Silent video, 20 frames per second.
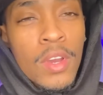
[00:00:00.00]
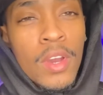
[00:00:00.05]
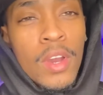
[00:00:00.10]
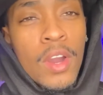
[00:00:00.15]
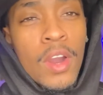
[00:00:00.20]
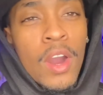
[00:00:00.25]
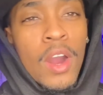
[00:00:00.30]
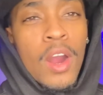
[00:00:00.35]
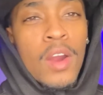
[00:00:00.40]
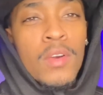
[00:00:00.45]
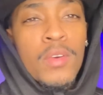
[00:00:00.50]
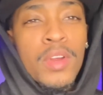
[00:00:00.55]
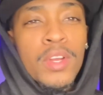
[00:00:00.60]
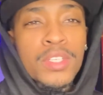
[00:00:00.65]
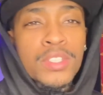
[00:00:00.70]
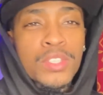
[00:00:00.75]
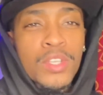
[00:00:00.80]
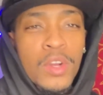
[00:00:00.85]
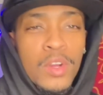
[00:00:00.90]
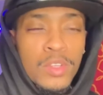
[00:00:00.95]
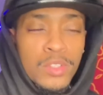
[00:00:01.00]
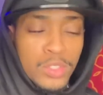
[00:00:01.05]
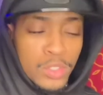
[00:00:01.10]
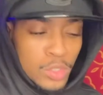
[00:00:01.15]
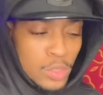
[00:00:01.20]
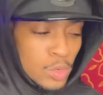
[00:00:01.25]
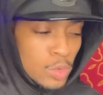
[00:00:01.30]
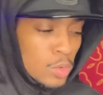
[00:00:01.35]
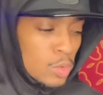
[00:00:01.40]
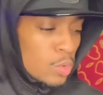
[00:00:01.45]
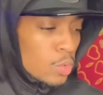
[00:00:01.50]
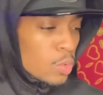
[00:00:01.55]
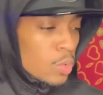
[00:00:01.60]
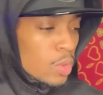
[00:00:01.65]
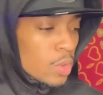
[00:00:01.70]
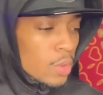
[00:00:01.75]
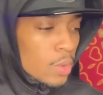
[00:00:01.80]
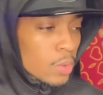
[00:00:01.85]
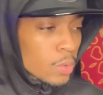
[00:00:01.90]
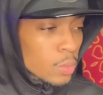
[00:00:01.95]
Alright, y'all, so
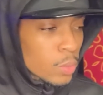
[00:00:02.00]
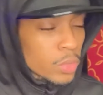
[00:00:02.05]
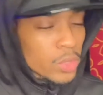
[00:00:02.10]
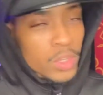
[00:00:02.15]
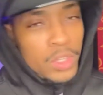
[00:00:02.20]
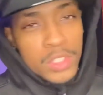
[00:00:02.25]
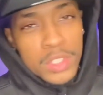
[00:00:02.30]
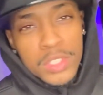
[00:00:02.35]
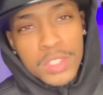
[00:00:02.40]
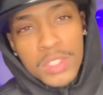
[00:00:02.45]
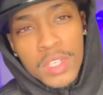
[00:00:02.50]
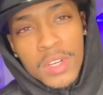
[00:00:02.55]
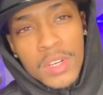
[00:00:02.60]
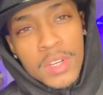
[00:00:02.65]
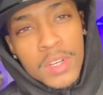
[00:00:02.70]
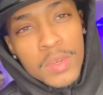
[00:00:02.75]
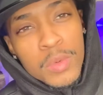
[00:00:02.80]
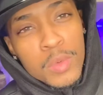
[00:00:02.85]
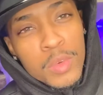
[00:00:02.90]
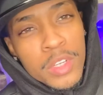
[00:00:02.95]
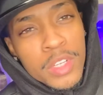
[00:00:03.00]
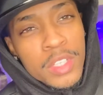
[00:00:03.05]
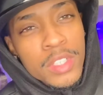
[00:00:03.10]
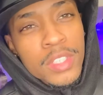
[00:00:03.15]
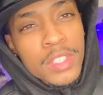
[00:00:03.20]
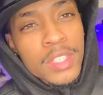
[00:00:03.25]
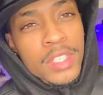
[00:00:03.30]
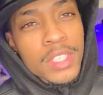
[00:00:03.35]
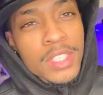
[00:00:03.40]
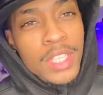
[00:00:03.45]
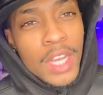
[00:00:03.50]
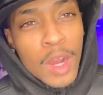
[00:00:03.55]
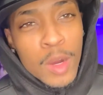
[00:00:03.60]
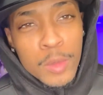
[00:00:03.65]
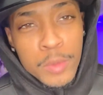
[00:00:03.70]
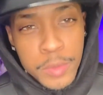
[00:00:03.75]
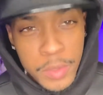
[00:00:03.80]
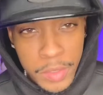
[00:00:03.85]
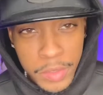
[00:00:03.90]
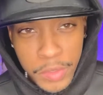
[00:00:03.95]
we're going to start with this
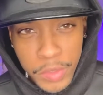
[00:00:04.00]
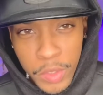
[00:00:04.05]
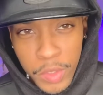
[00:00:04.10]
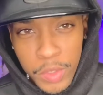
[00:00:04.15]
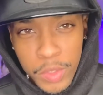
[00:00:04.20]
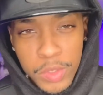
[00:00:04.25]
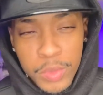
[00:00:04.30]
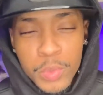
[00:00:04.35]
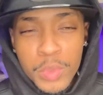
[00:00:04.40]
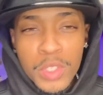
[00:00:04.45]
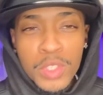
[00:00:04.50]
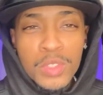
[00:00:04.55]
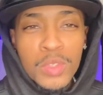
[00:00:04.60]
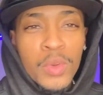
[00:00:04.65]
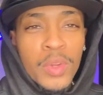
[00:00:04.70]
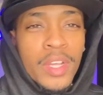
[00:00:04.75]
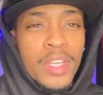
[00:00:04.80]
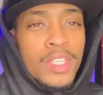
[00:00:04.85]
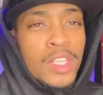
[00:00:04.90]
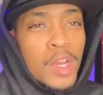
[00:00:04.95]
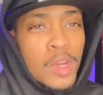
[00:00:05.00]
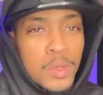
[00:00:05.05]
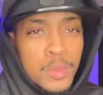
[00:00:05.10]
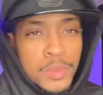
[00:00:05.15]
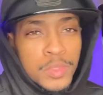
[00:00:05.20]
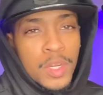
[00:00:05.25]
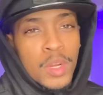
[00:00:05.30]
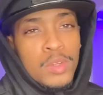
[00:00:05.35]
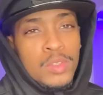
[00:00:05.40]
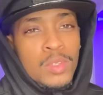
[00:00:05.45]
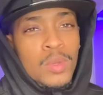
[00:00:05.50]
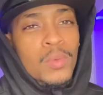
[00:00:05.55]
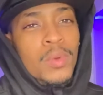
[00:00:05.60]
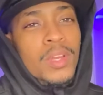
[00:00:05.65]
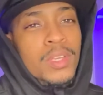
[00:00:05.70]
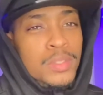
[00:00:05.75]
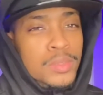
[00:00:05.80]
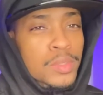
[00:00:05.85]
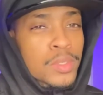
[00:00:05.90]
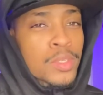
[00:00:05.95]
outfit first. We're just going to get the outfit out the way
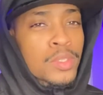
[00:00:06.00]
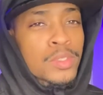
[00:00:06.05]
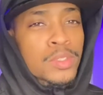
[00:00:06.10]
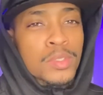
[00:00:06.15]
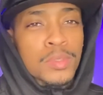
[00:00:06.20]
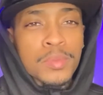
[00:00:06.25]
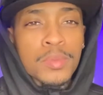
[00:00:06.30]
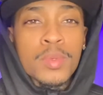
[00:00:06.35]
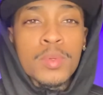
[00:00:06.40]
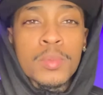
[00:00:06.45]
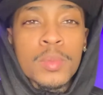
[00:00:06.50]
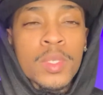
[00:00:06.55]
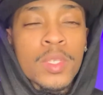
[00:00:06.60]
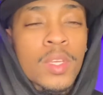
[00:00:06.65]
first, you feel me?